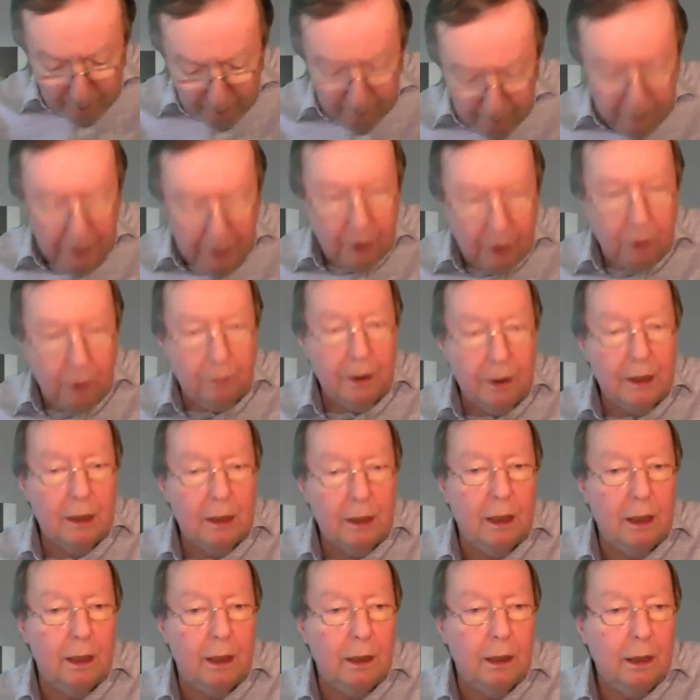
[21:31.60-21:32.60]
Pinot
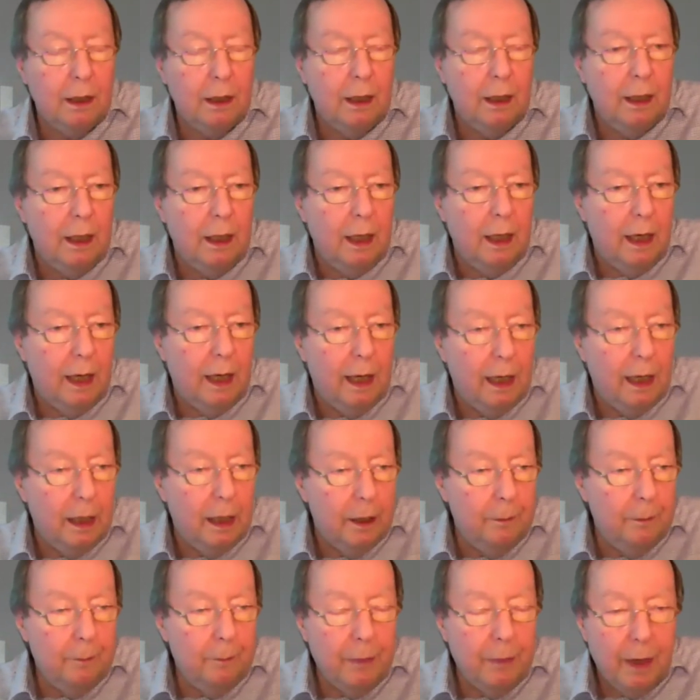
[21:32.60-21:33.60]
Ricard.
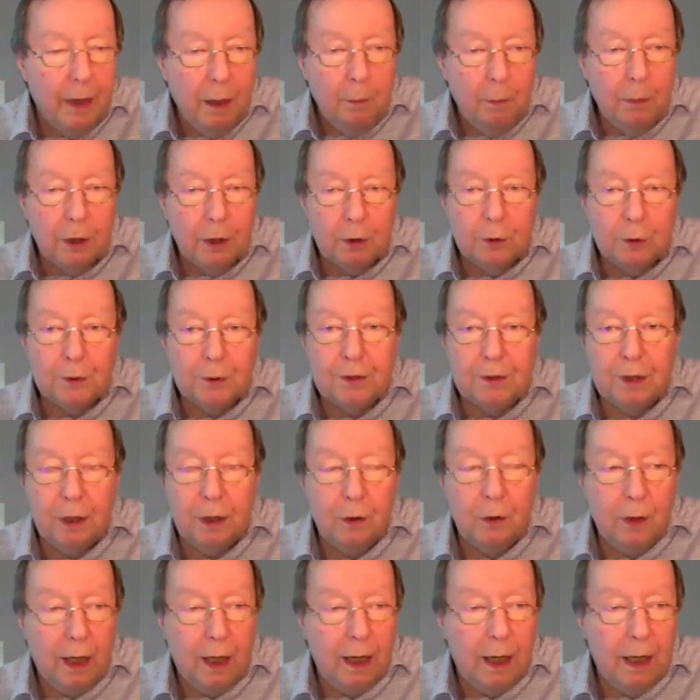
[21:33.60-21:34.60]
But
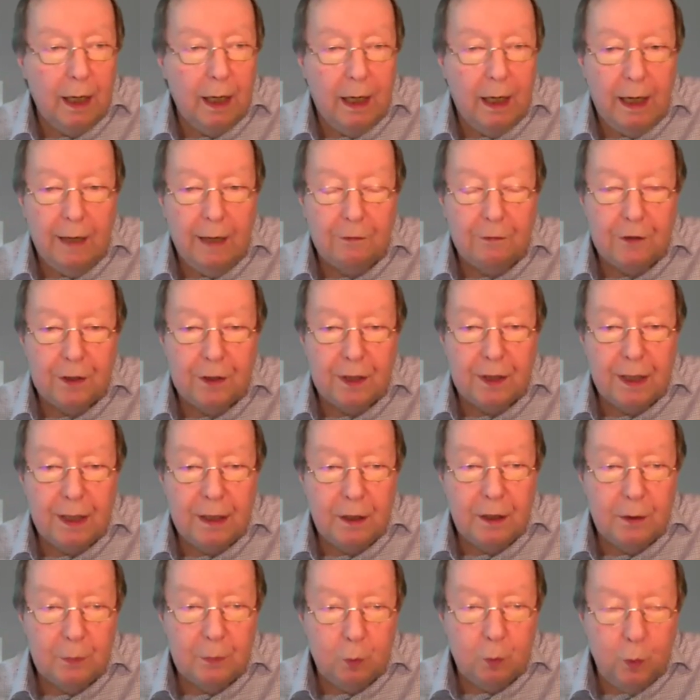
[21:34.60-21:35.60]
also, I have to say
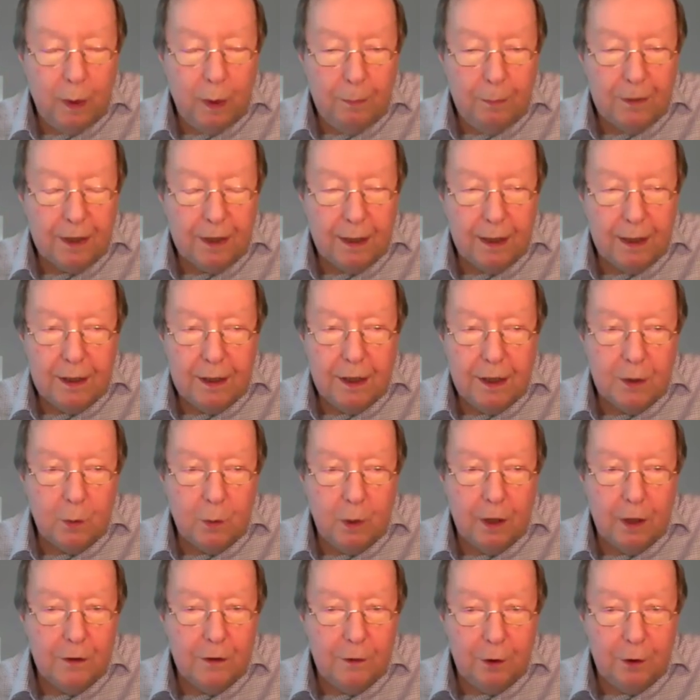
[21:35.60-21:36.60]
the website is
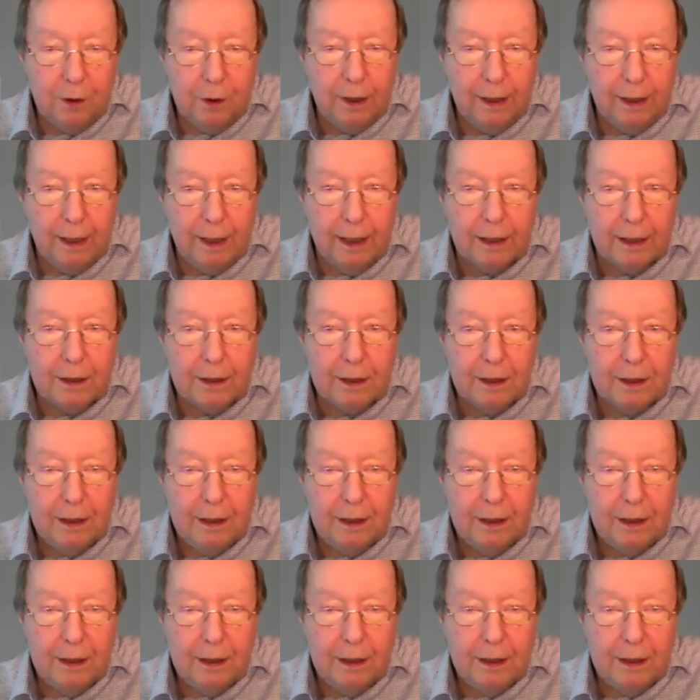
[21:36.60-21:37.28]
worth looking at